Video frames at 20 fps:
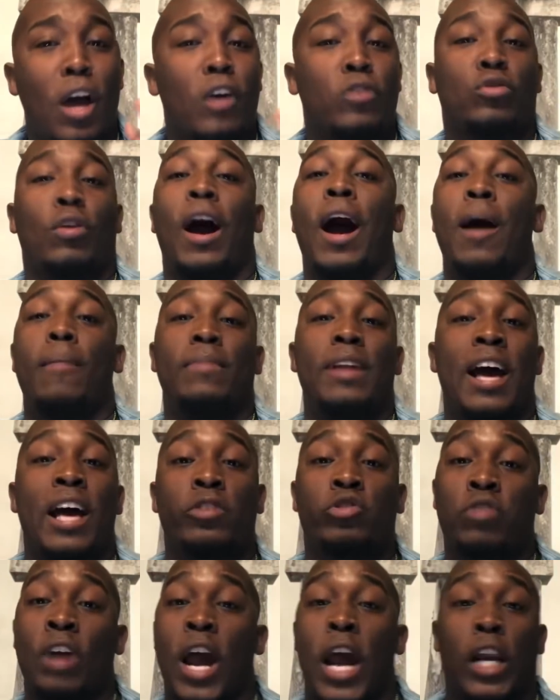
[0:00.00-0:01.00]
So I'm
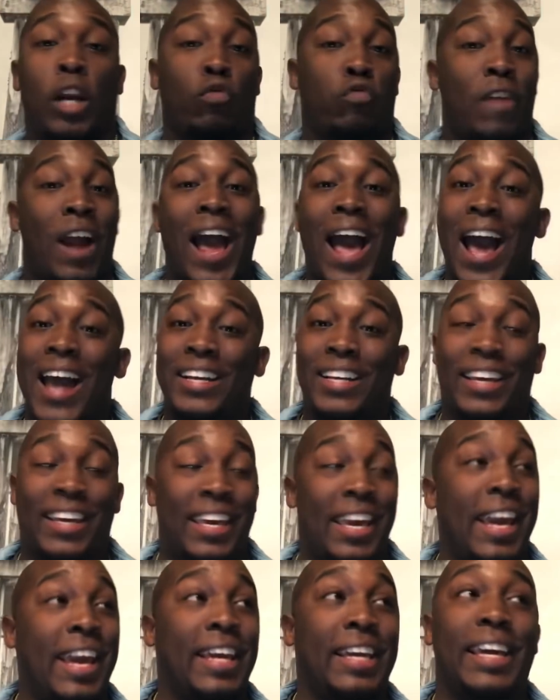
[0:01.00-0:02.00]
not trying to ride the
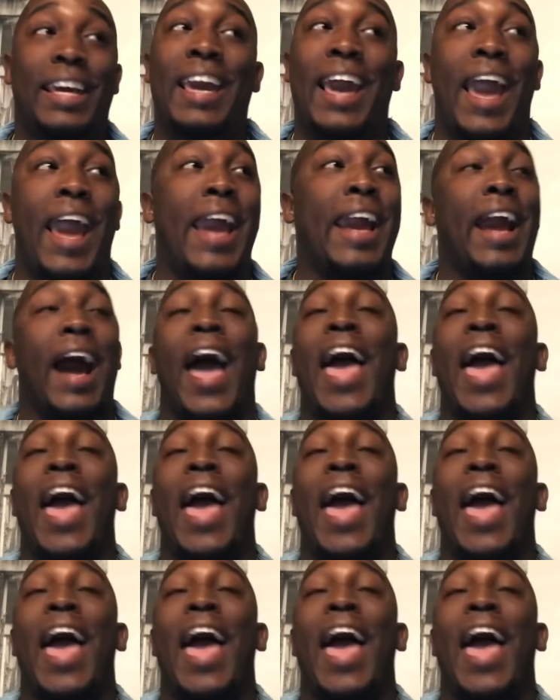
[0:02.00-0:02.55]
King Kane.